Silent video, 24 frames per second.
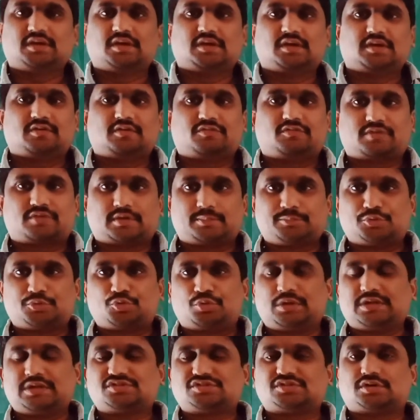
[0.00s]
From
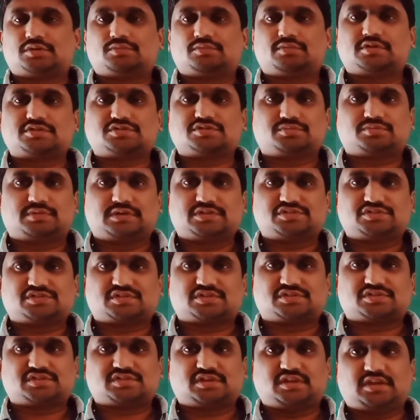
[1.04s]
today's onwards we are
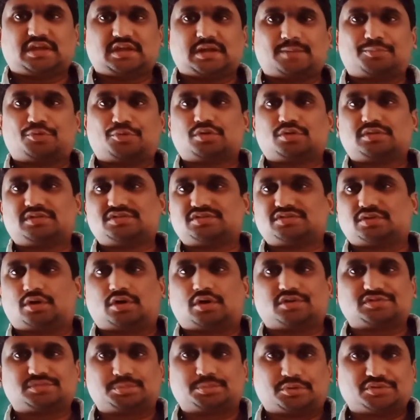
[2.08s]
discussing about this
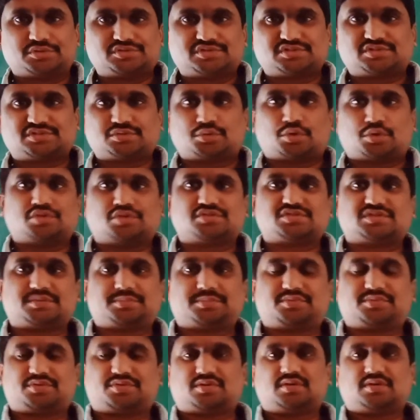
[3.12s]
osmosis concept.
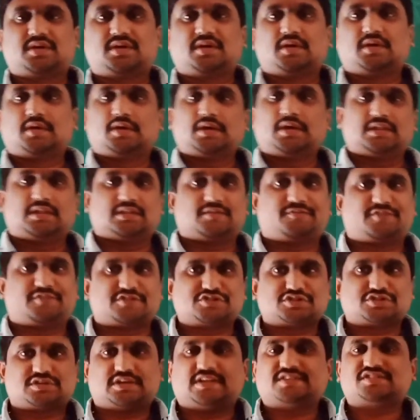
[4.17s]
In the first
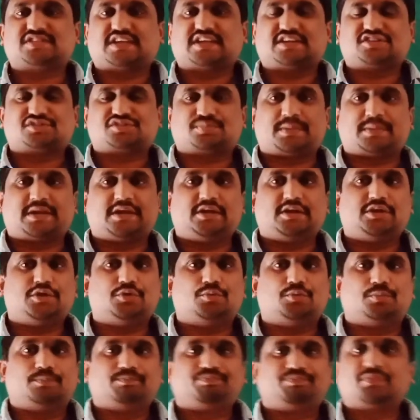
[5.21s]
class I explained
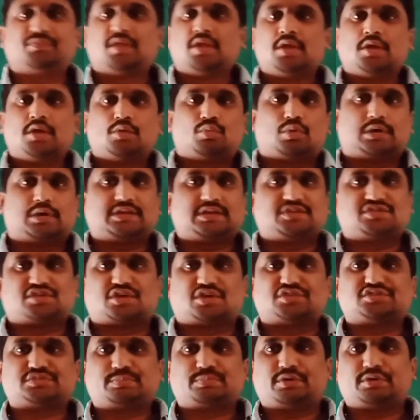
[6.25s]
you what is
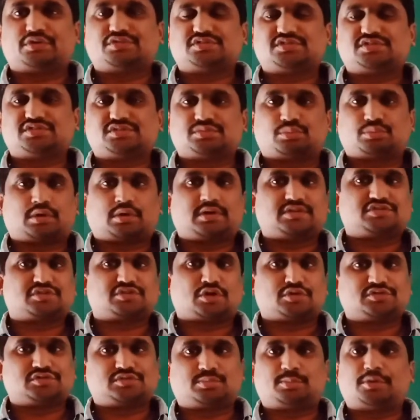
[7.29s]
osmosis, what is
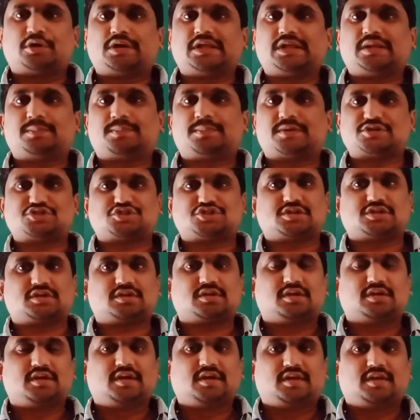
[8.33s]
osmotic pressure,
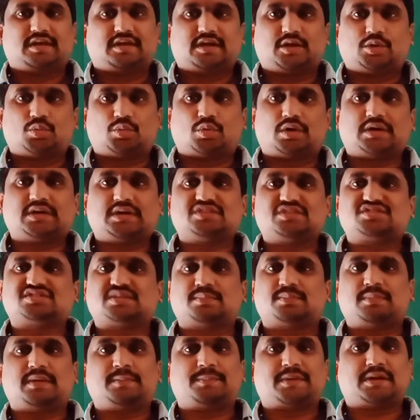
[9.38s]
and what is
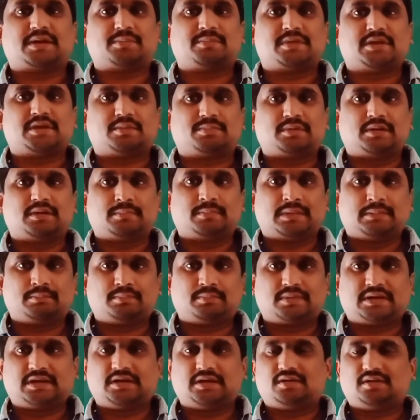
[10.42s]
semi-permeable
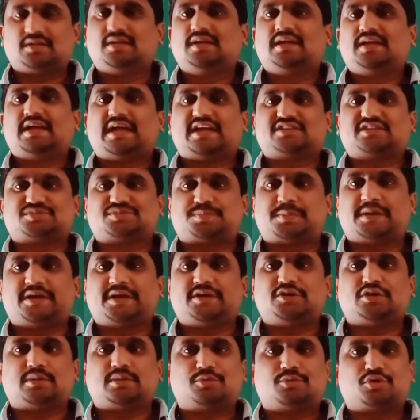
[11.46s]
membrane. I explained you
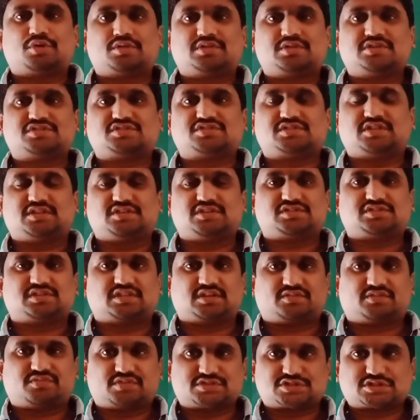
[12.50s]
about these things in the
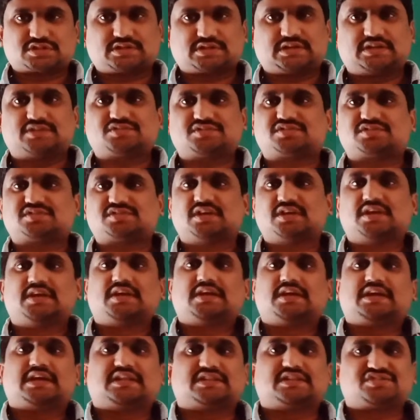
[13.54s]
first class.
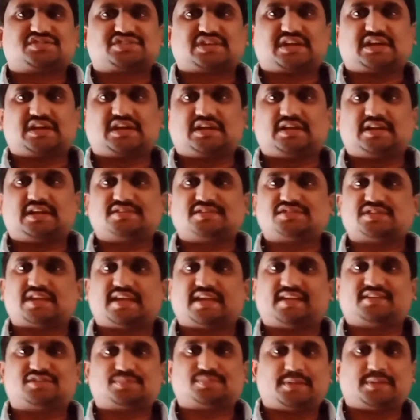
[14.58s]
In the second class I
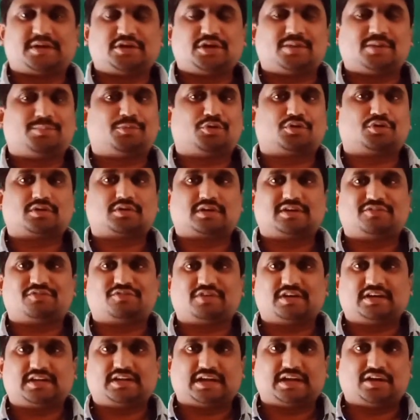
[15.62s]
explained you about different
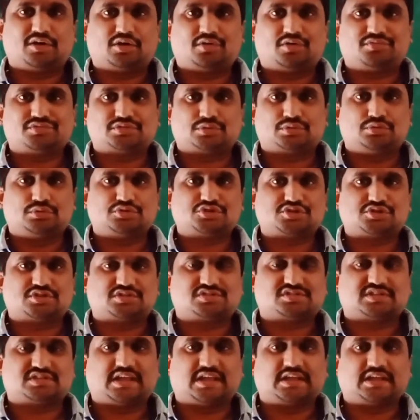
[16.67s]
kind of solutions,
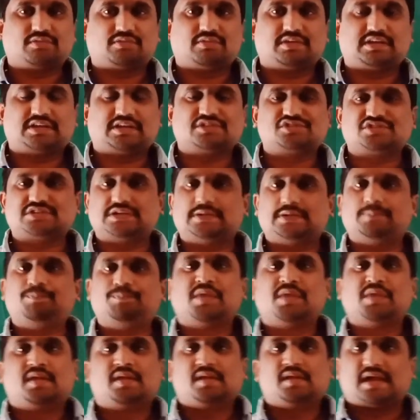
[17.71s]
like we can say
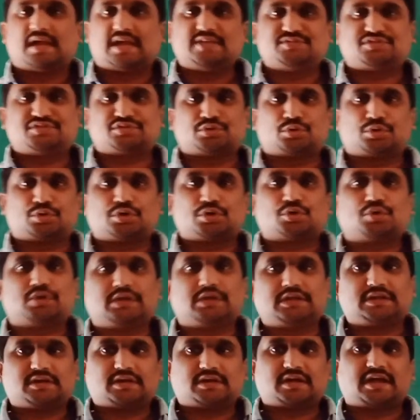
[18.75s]
isotonic,
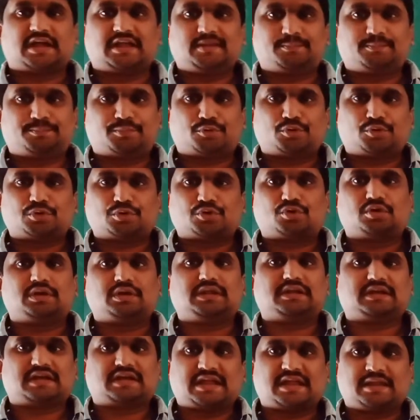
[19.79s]
hypotonic,
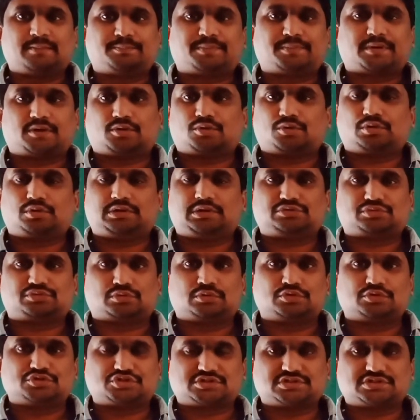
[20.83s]
hypertonic
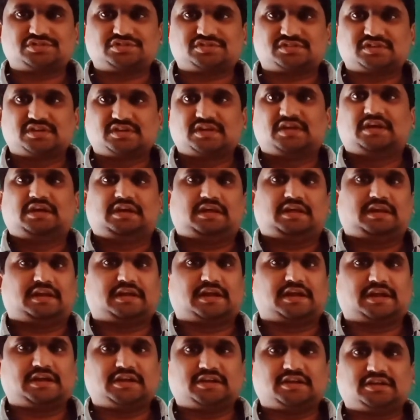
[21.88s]
solutions.
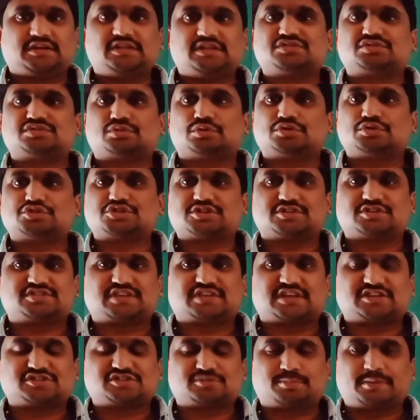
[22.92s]
Regarding these solutions I
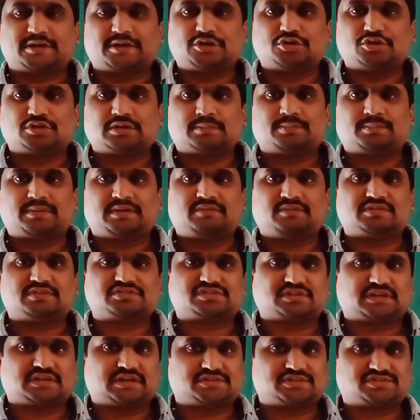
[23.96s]
explained in the previous
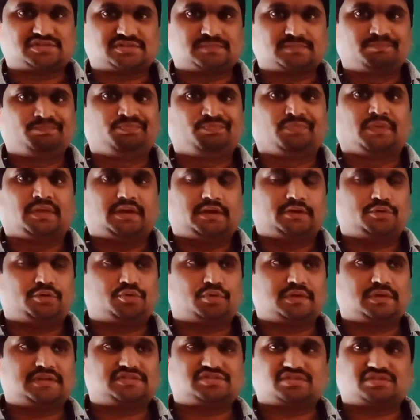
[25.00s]
class. In
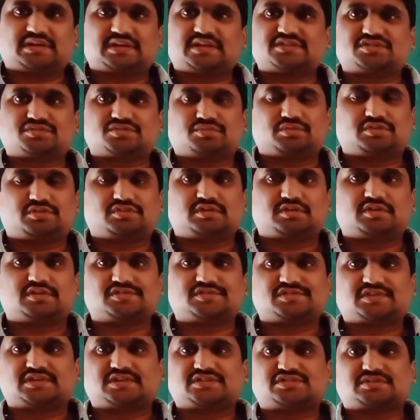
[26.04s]
today's class we shall
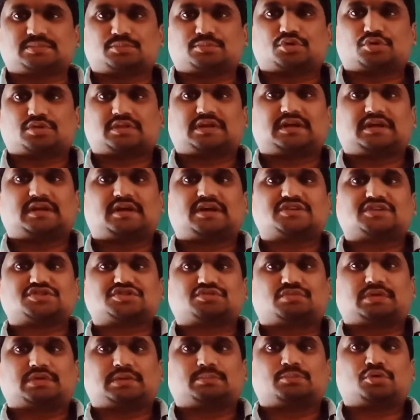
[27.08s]
discuss about the last
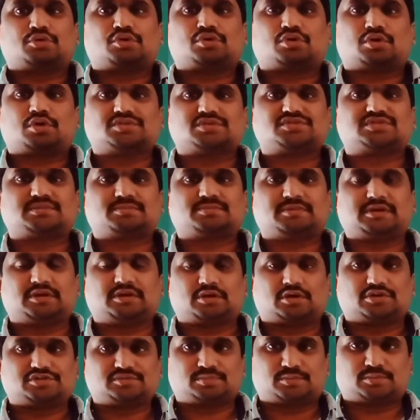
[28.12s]
one more concept in
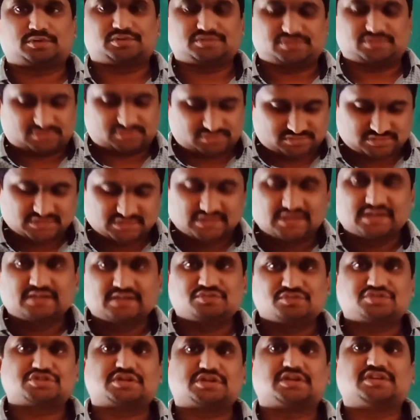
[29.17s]
osmosis. We
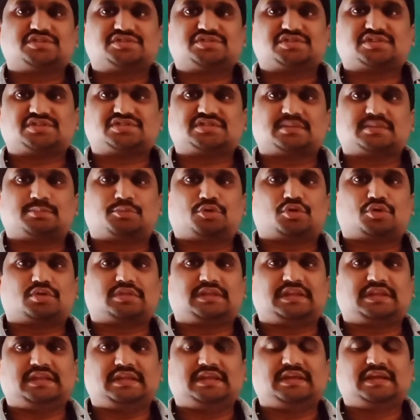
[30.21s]
shall discuss about
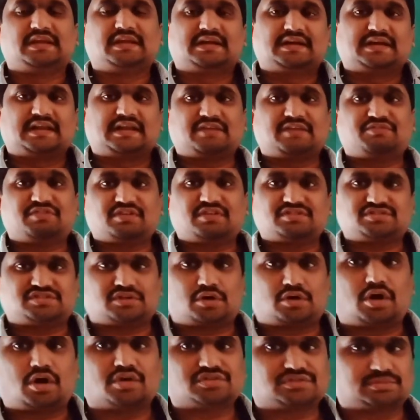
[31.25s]
the reverse
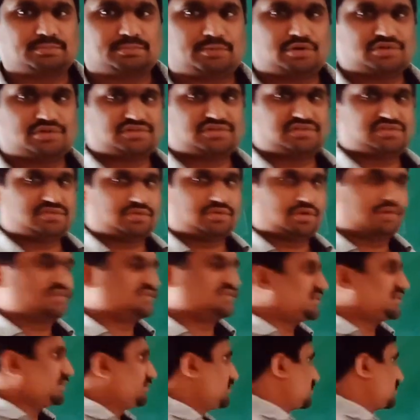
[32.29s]
osmosis concept.